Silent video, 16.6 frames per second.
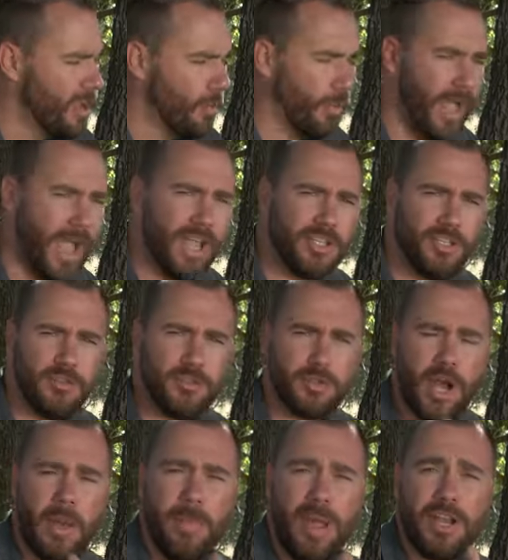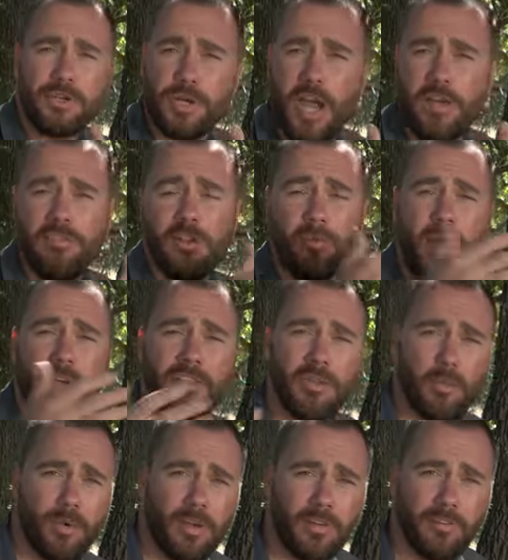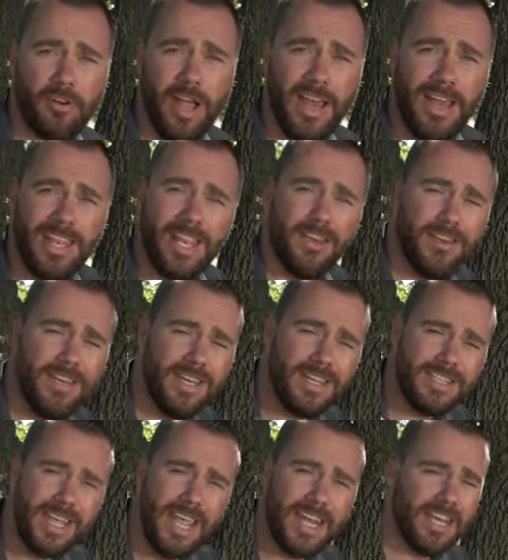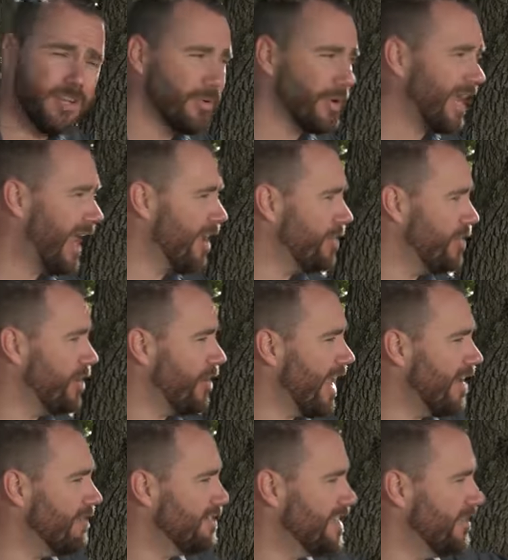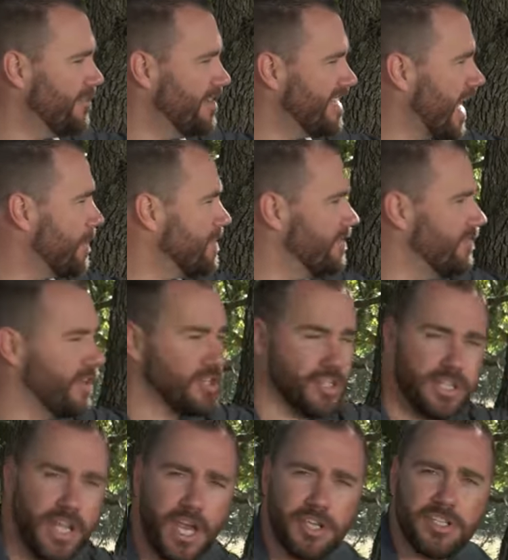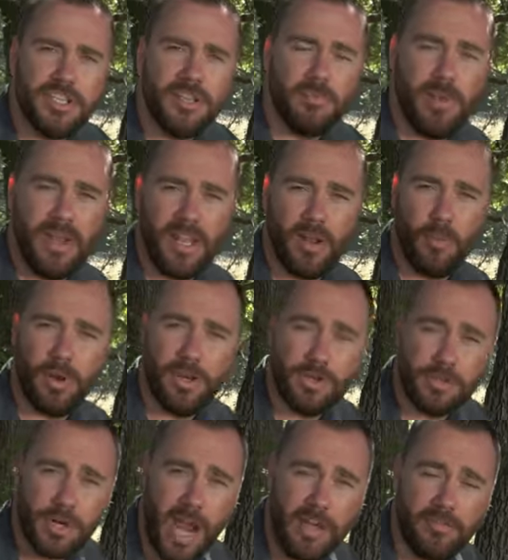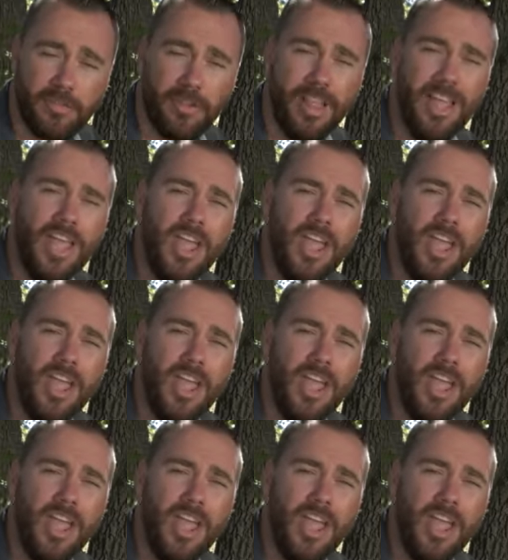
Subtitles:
Well, as you might travel around the world for hunting, you need to take into account that you're going to have different types of vegetation depending on where you travel.